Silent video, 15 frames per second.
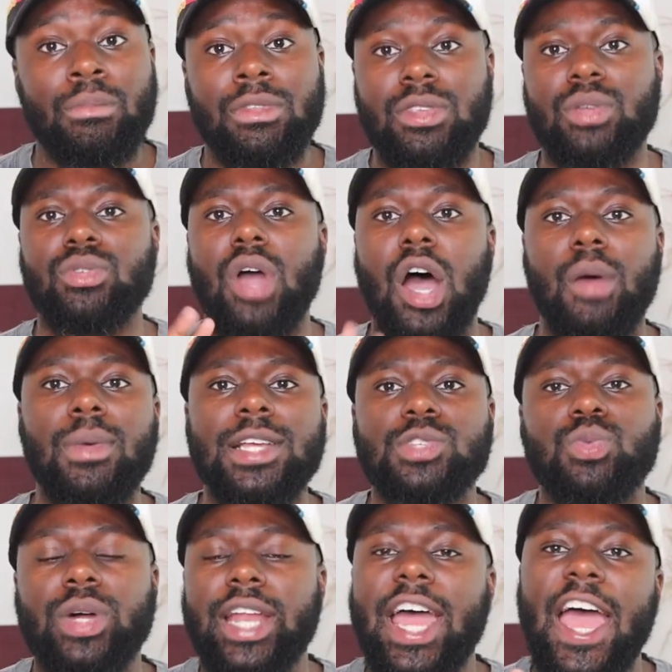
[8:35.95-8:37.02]
So you always
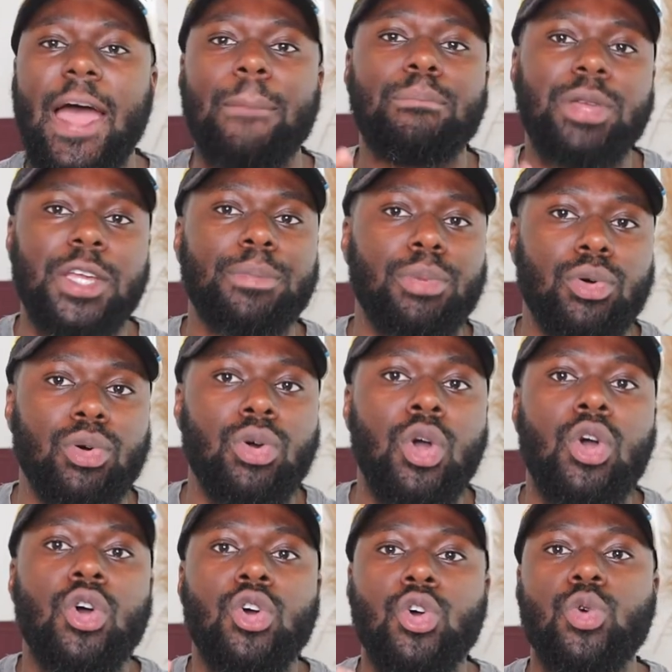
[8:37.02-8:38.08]
want to have people
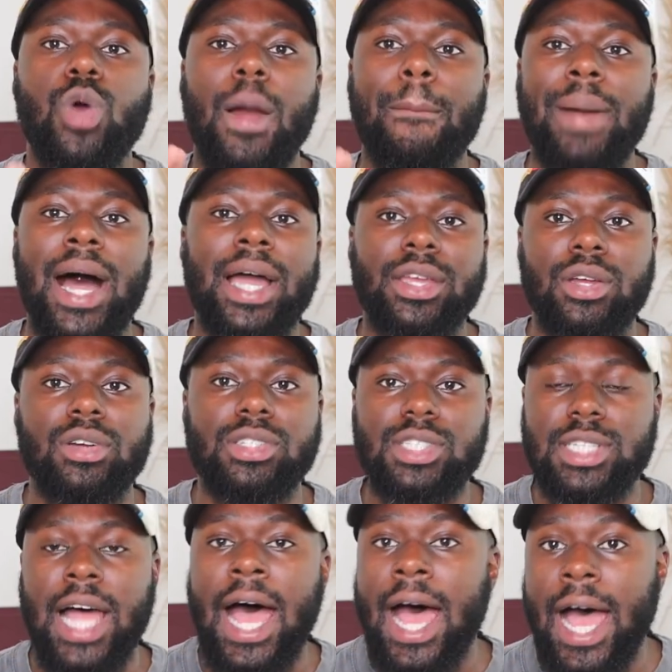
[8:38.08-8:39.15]
who are by your
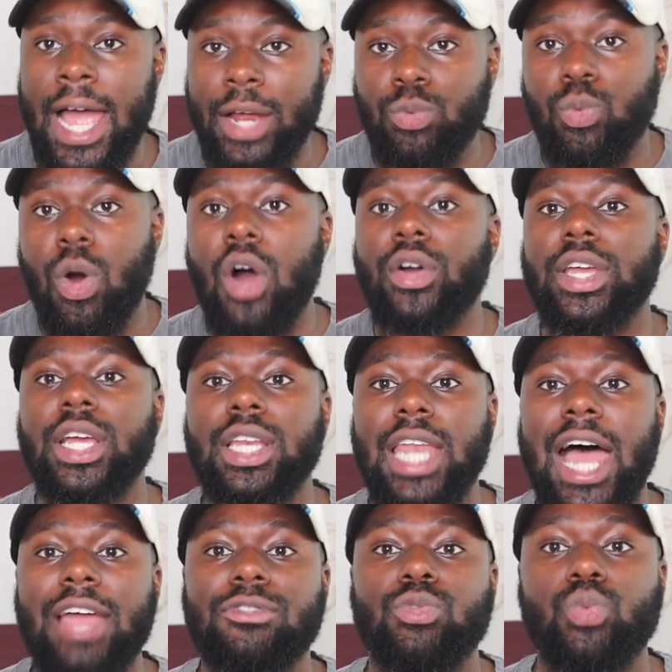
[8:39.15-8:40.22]
side, walking
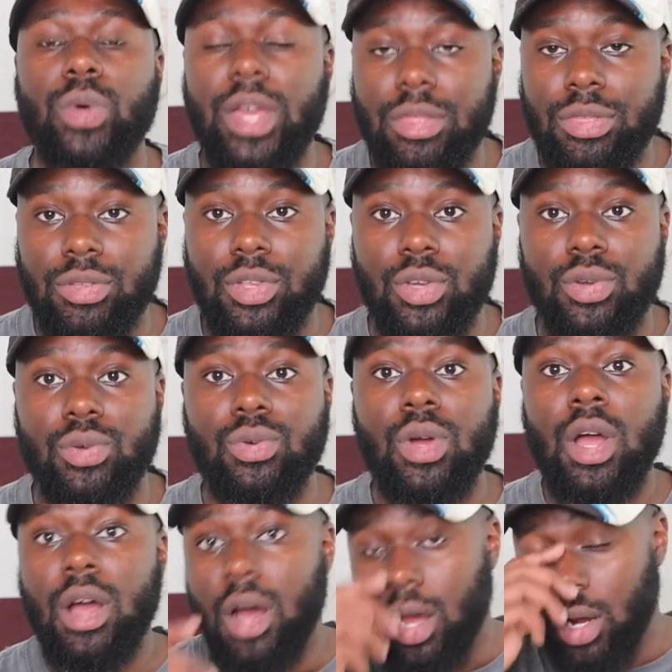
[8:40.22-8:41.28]
life with you,
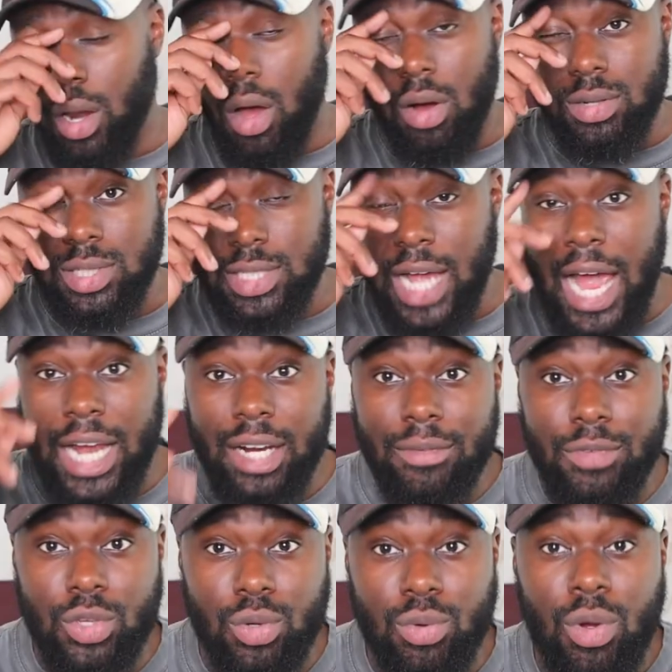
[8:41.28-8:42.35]
alongside
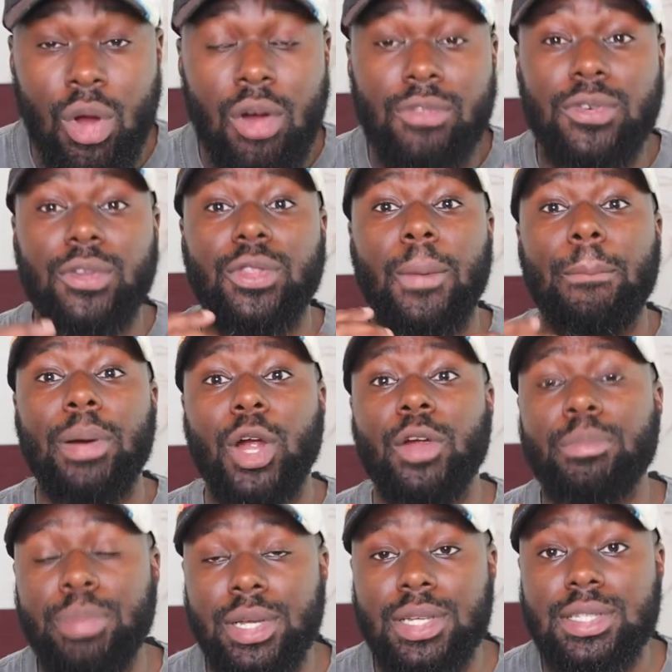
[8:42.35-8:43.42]
of you, for the
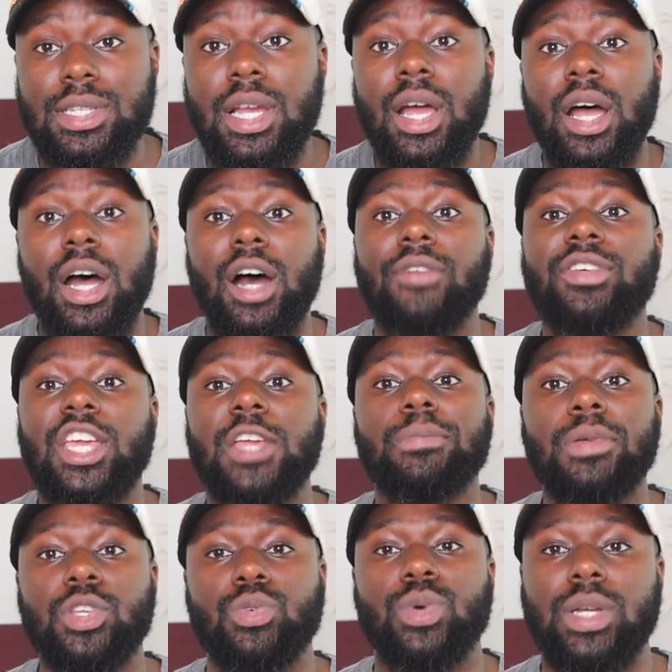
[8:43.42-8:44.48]
purpose of
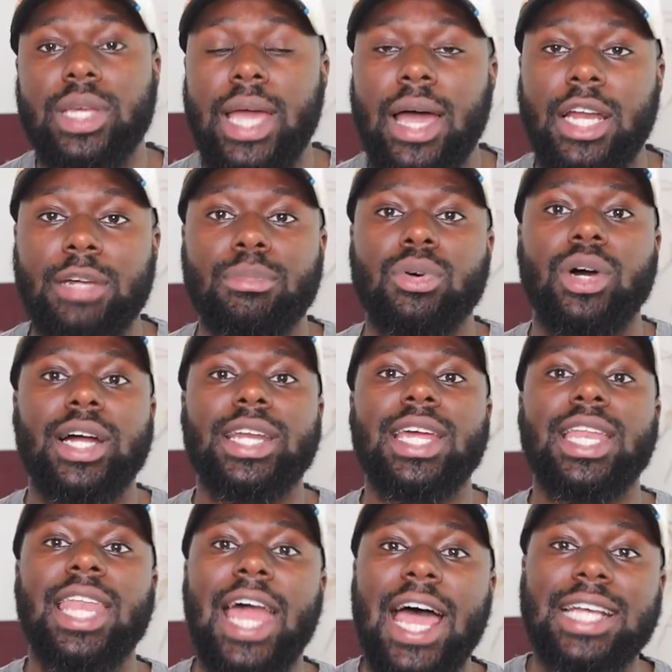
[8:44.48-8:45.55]
keeping you accountable. And
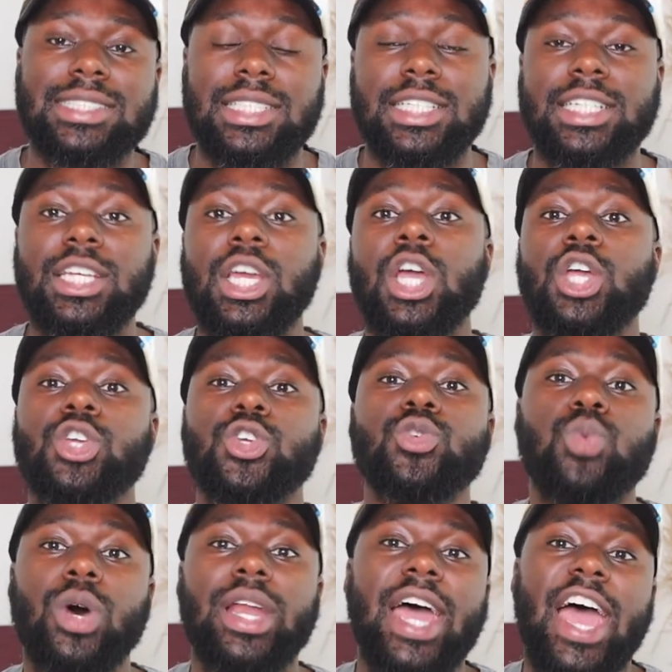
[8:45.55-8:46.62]
then lastly, you
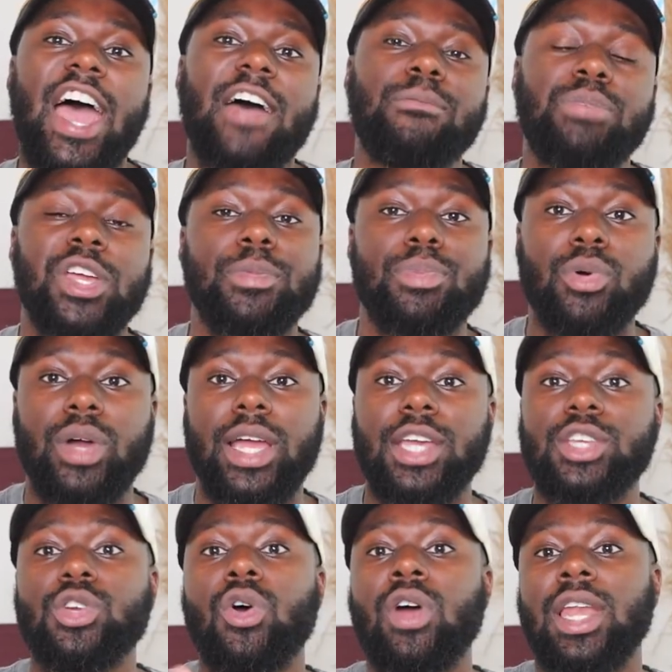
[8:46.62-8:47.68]
want to have people in
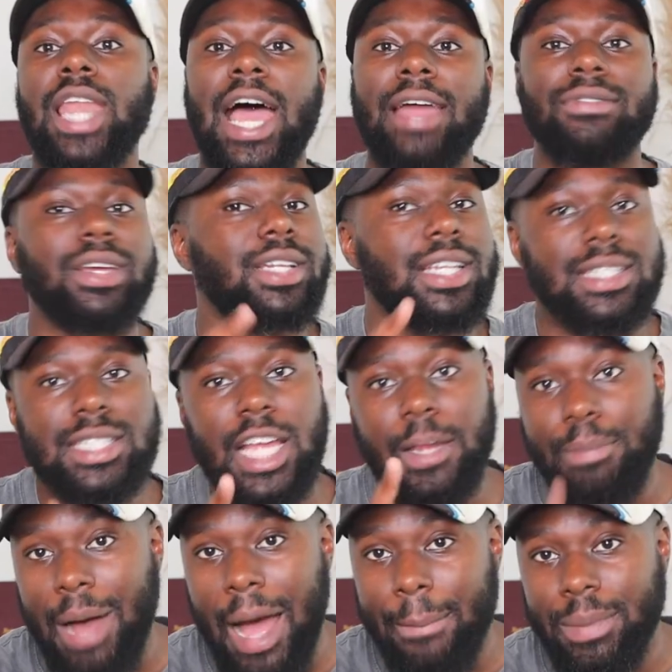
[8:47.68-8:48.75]
your life, and this
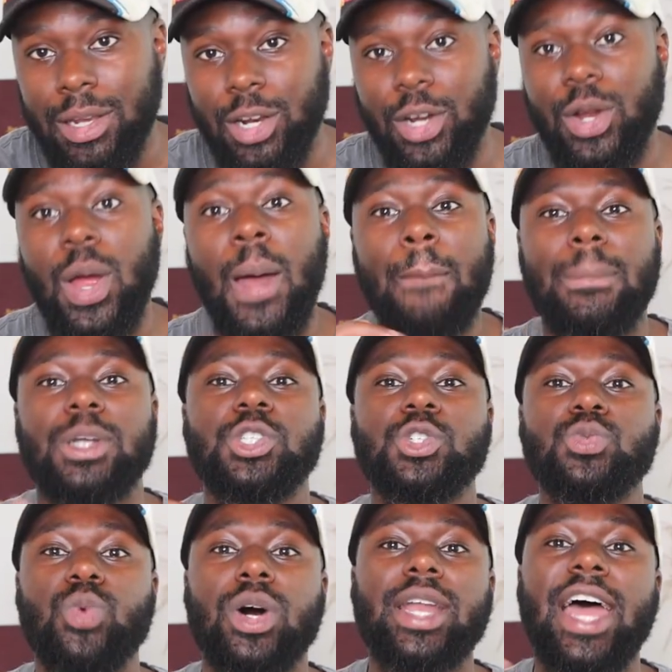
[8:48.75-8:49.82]
ain't popular, but
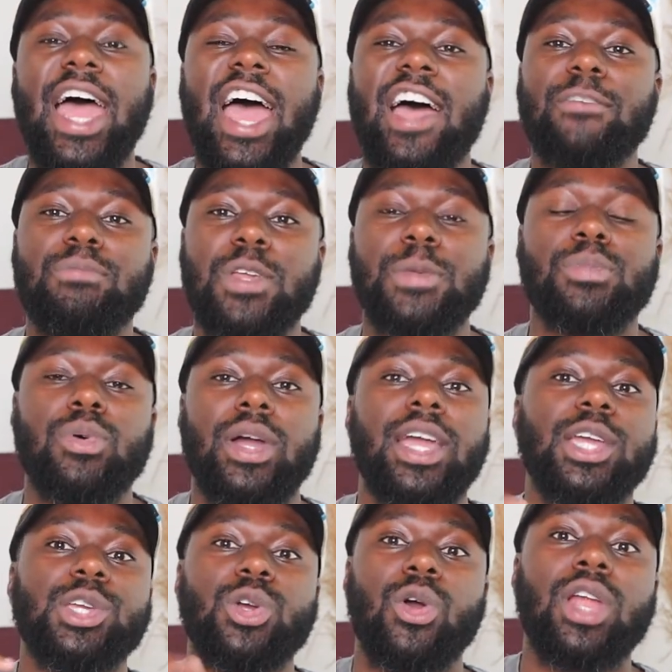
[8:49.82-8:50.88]
you want to have people
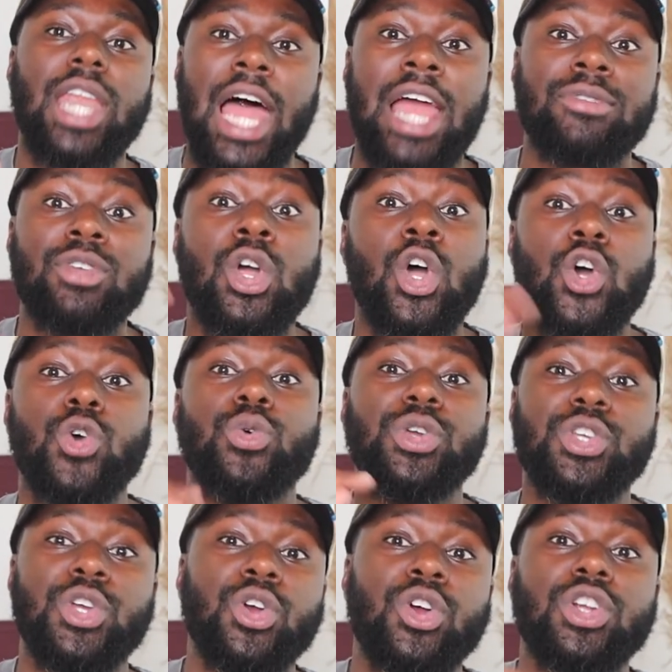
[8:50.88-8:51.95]
in your life who
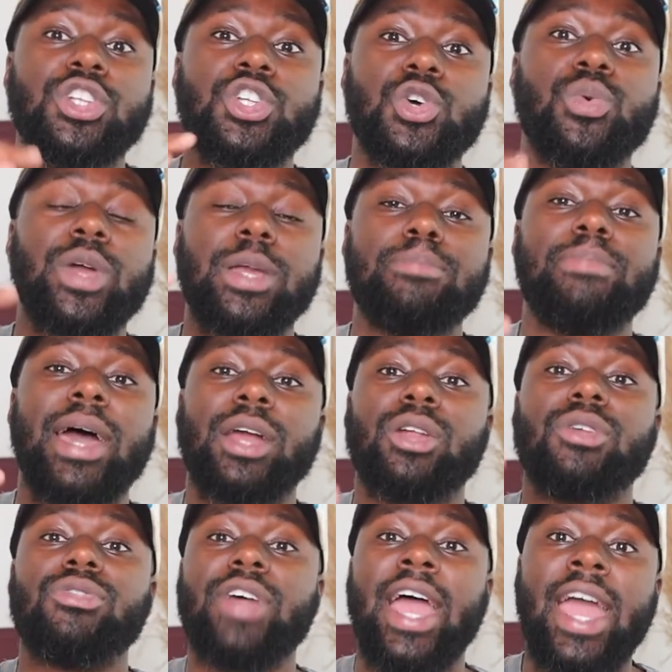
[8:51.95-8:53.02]
you're doing
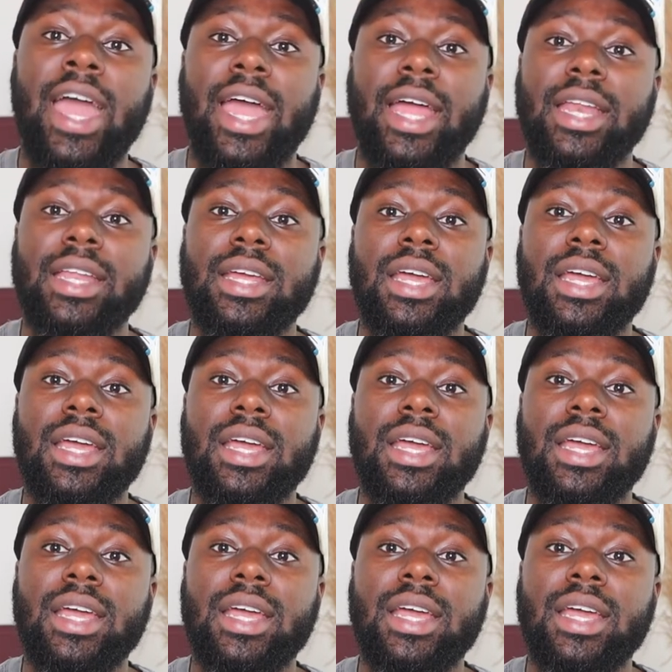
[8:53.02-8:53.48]
better than.